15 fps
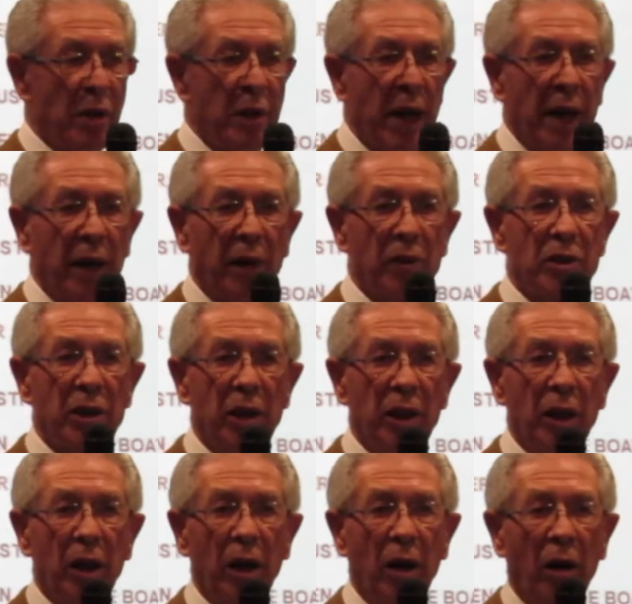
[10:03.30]
thanks
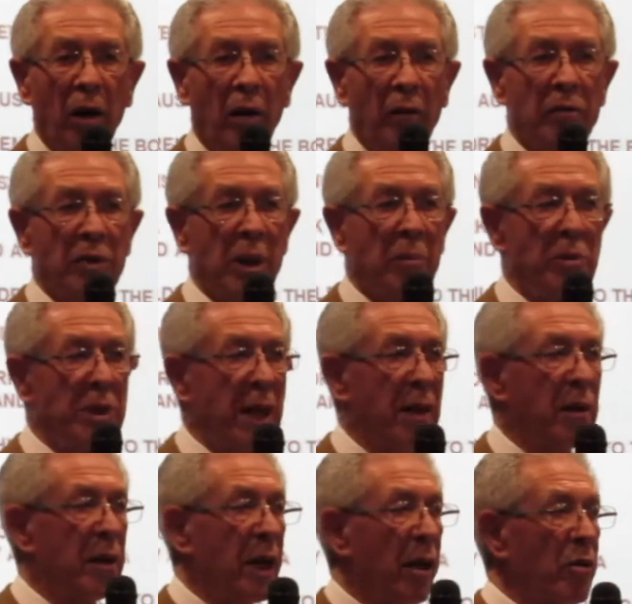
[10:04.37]
of some
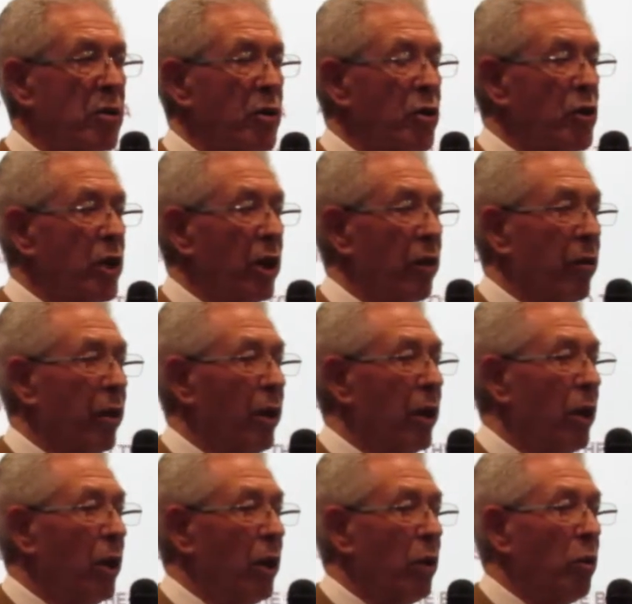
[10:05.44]
10,000 children
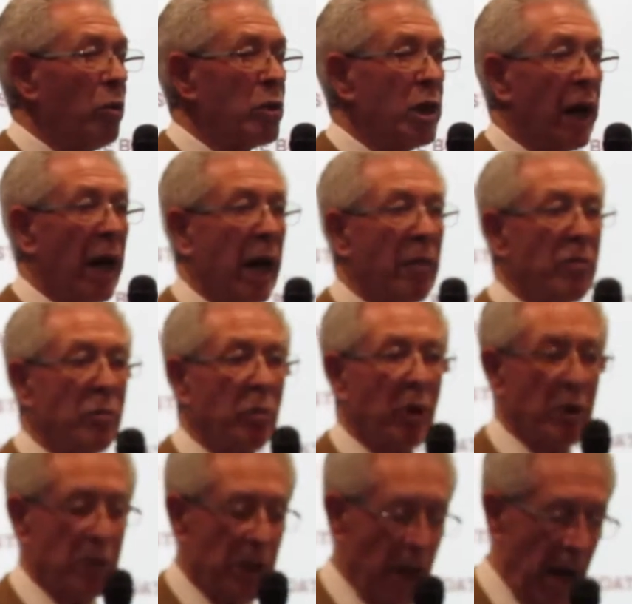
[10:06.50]
whose lives
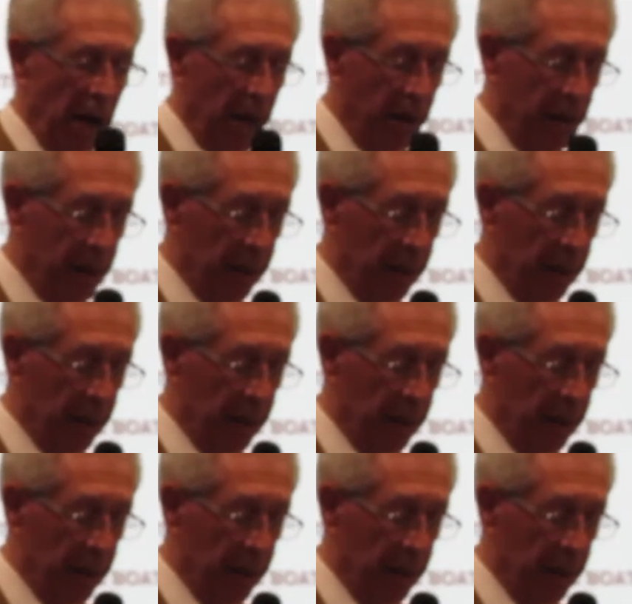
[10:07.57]
were saved.